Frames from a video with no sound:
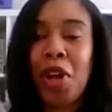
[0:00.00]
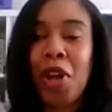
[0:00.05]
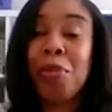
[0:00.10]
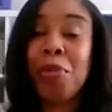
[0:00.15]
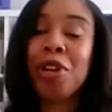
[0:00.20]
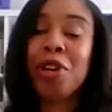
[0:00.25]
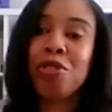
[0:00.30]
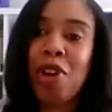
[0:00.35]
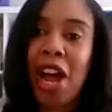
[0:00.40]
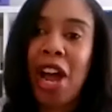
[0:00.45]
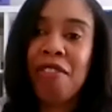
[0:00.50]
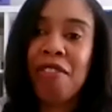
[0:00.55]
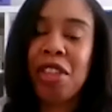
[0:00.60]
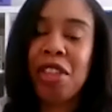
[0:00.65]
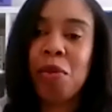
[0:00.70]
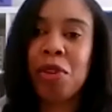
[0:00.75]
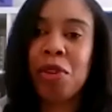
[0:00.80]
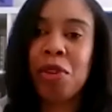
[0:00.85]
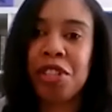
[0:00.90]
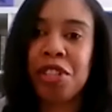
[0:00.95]
book drive
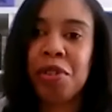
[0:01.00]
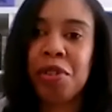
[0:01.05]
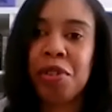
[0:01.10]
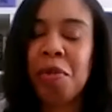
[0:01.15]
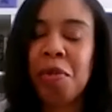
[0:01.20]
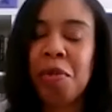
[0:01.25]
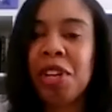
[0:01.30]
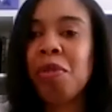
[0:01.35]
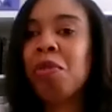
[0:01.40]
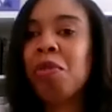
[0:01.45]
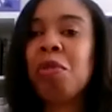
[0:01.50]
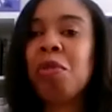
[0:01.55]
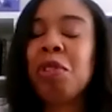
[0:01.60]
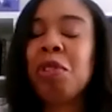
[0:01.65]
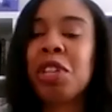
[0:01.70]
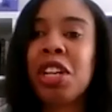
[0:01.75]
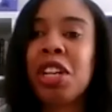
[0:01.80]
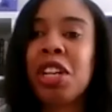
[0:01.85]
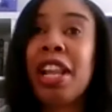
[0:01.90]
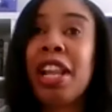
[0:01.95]
that we do. We
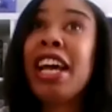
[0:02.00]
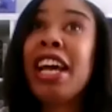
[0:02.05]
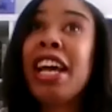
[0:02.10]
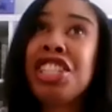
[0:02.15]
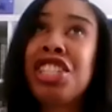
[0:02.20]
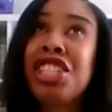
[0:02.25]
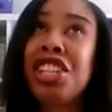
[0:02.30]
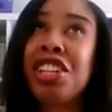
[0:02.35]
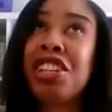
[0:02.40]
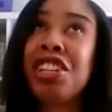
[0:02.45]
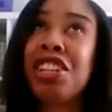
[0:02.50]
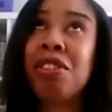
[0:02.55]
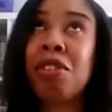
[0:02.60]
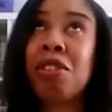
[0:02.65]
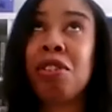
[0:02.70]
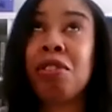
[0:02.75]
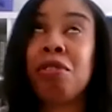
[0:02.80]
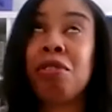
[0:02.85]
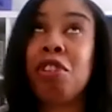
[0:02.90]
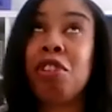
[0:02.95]
were last year
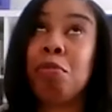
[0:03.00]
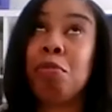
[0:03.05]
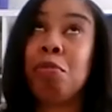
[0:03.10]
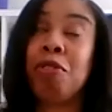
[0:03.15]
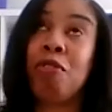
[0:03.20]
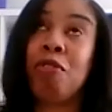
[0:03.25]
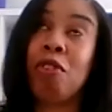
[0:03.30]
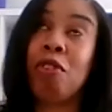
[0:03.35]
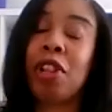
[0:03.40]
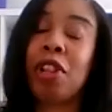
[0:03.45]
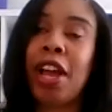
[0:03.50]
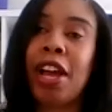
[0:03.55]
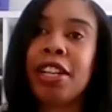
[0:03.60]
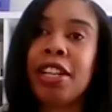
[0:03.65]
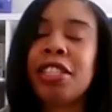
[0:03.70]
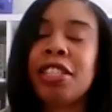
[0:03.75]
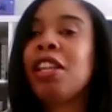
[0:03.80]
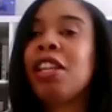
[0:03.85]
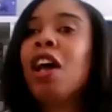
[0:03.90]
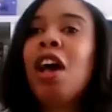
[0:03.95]
or year before
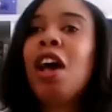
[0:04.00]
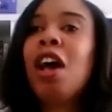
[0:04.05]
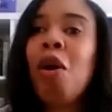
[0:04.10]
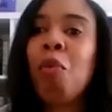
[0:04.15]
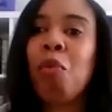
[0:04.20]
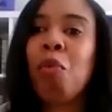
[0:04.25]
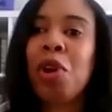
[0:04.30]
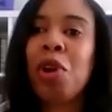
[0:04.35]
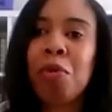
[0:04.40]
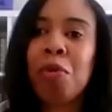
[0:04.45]
last. We